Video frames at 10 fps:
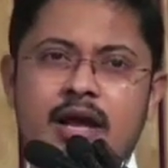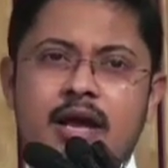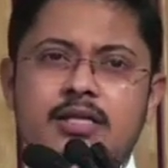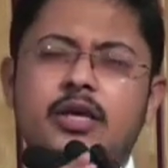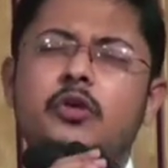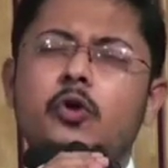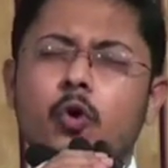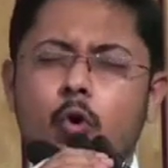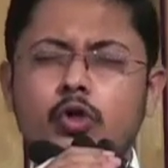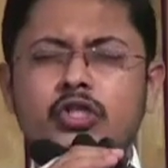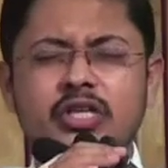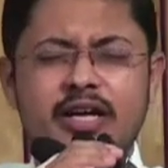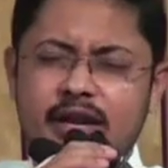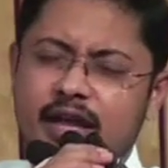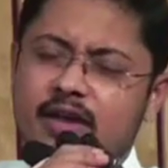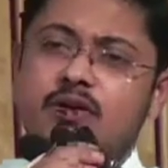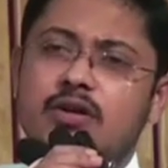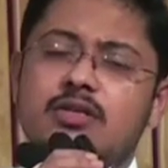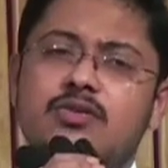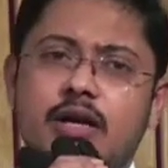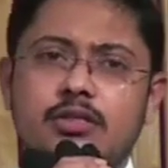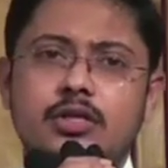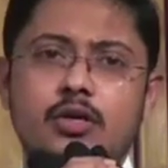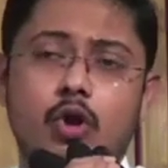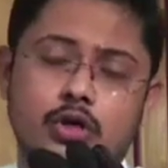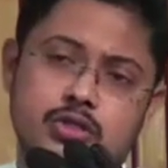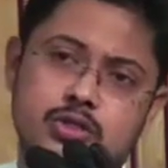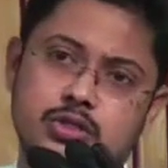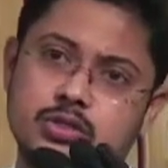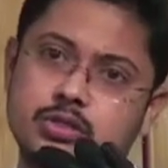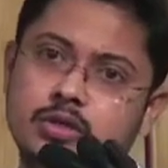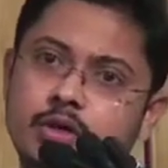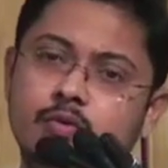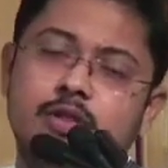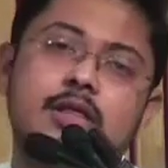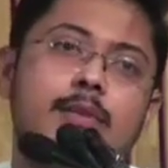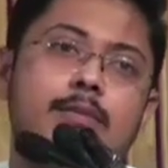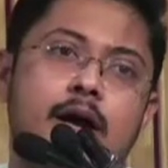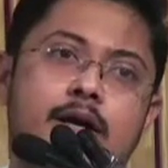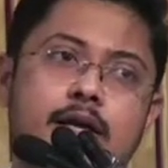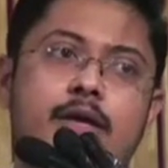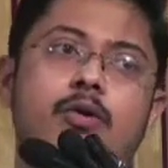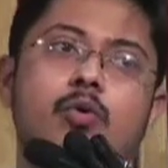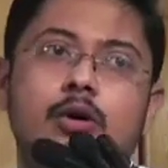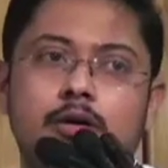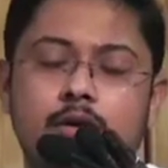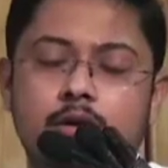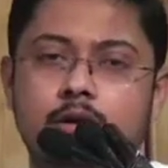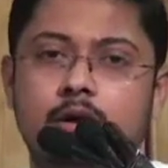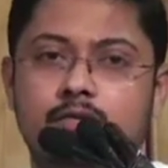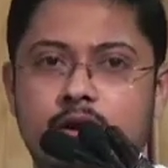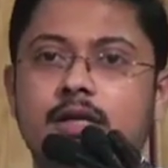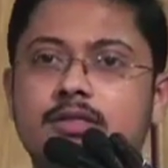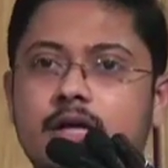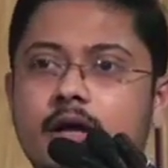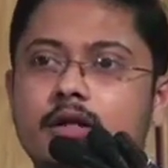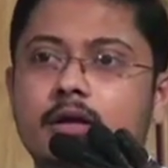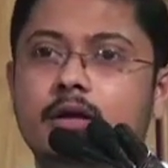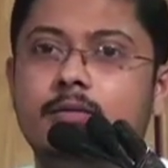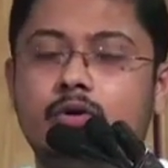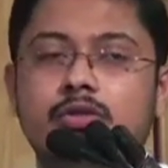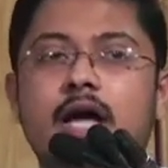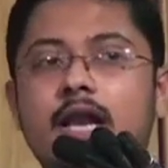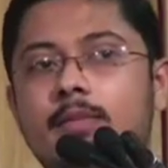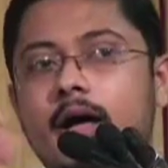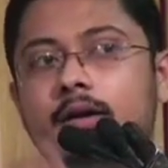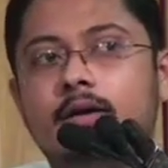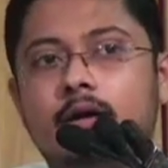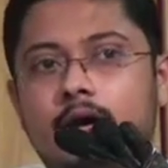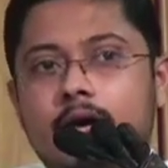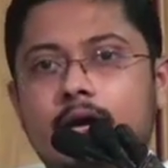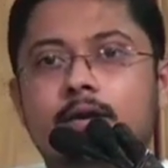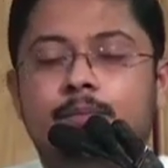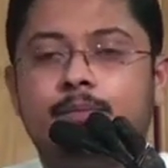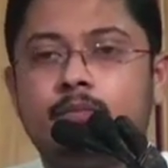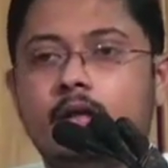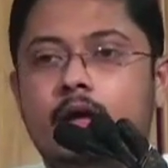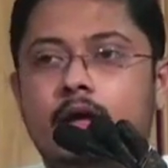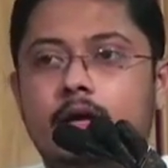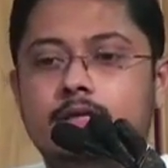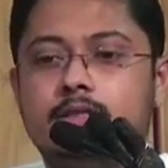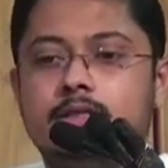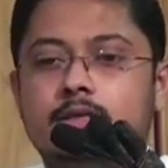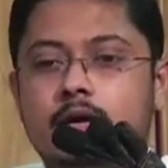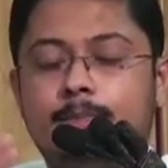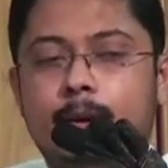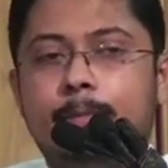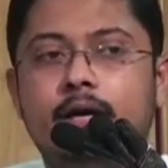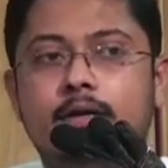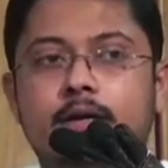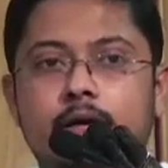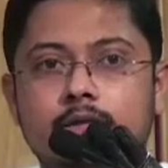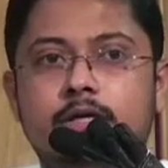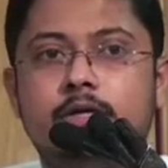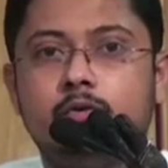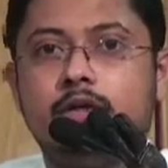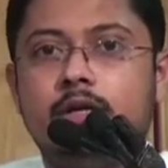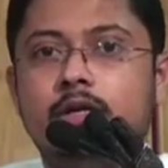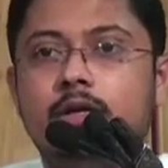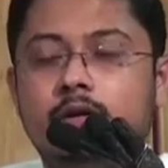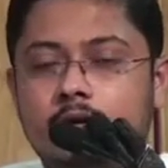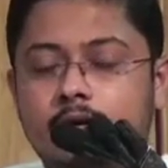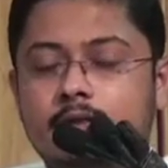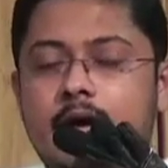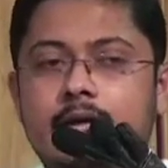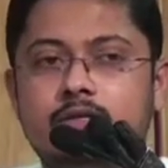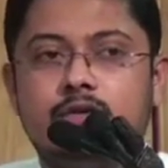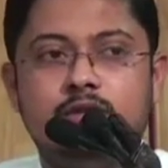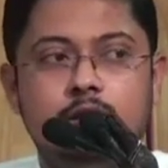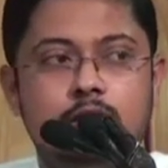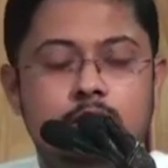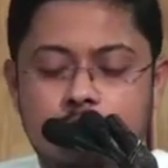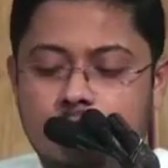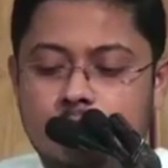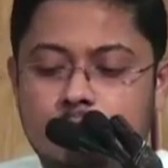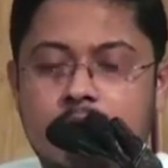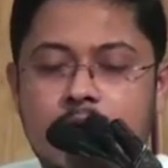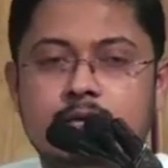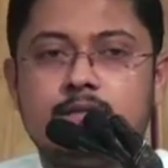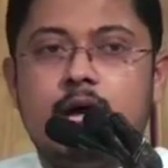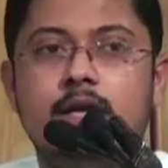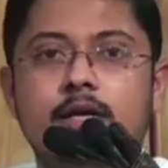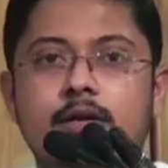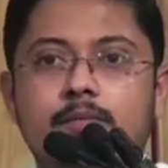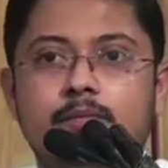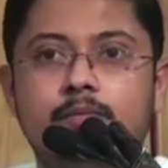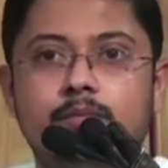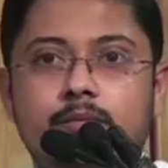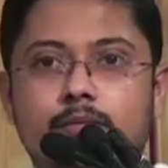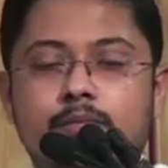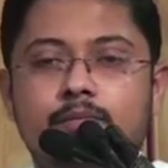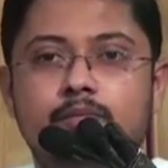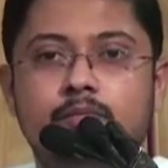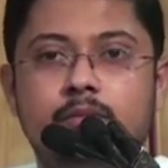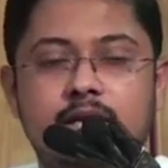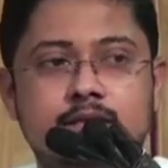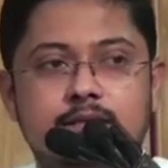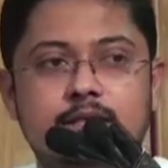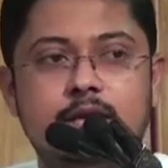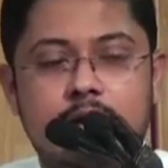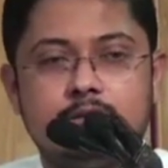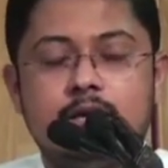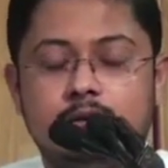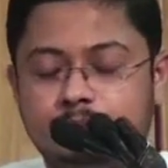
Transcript: It's a huge, grave strategic loss with Taliban taking over Afghanistan, because Taliban, again, is a puppet institution in the hands of the Pakistani agency ISI.